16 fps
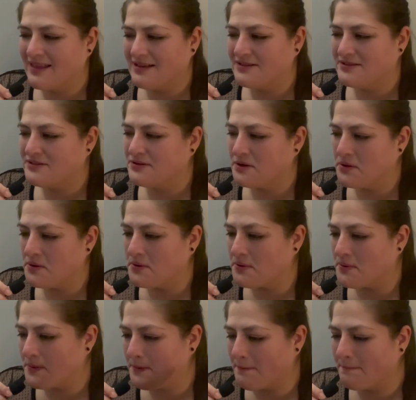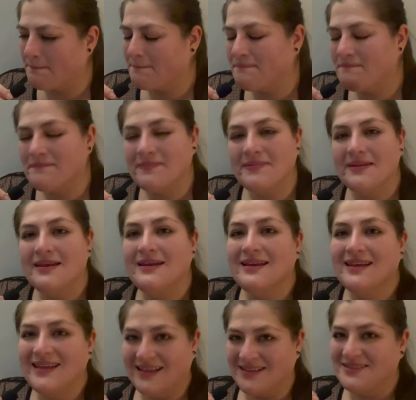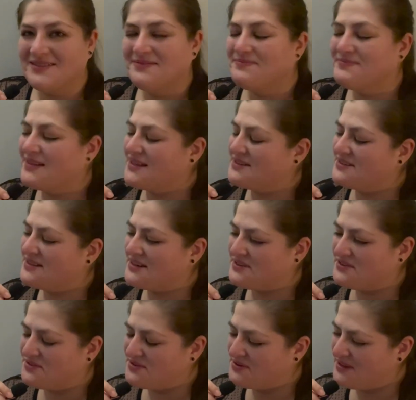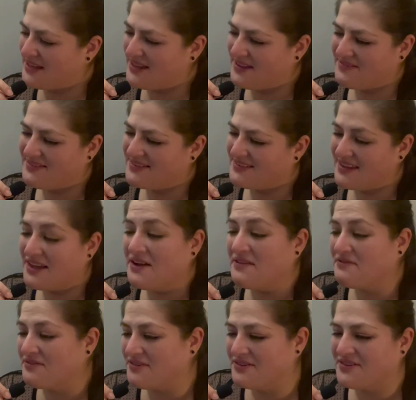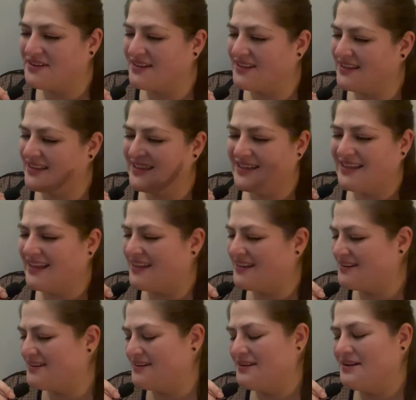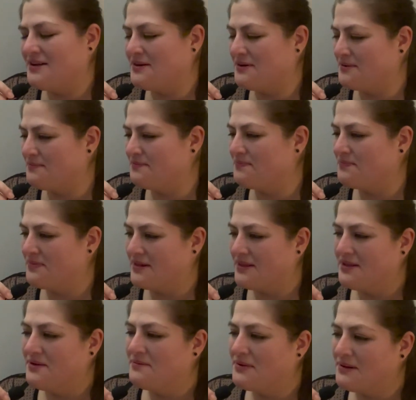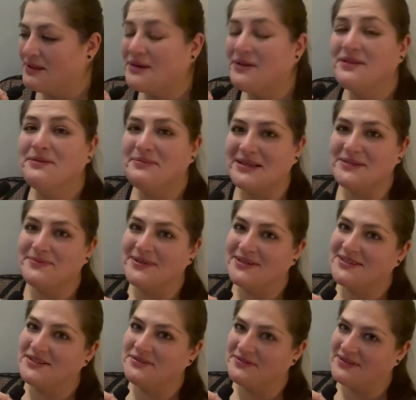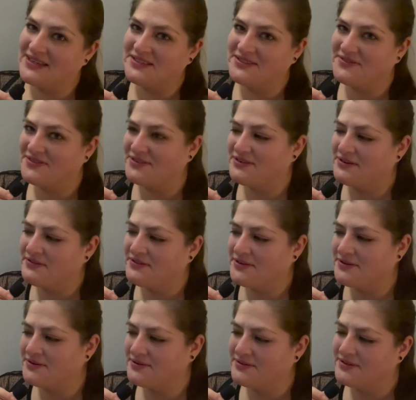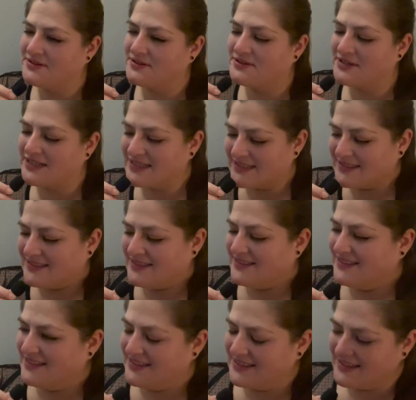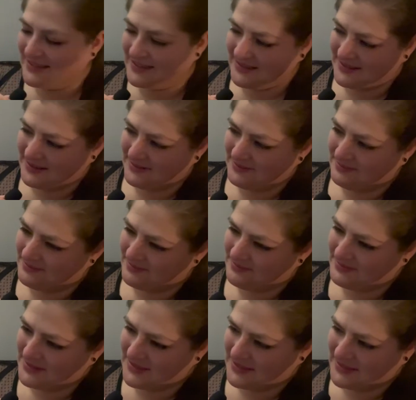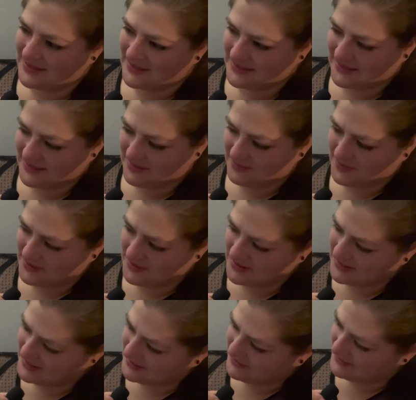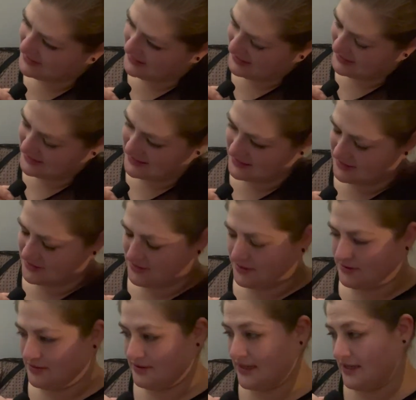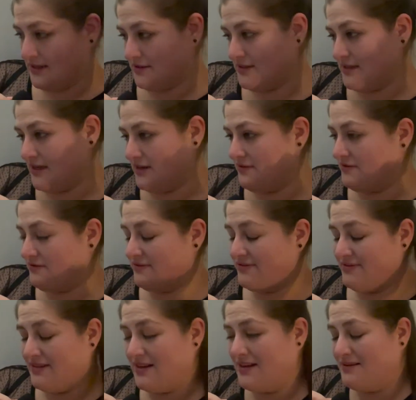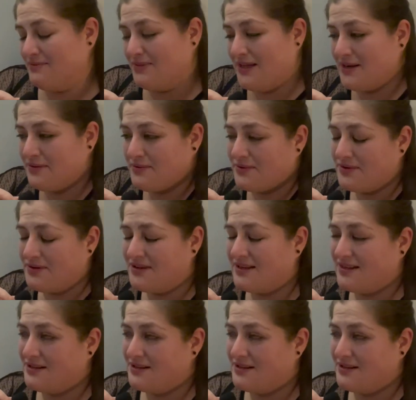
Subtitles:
So yes, that is all I have to say, unfortunately. Again, probably not the best person to have asked for a review, sorry. Particularly since most of the stuff that I listened to outside of Bloodywood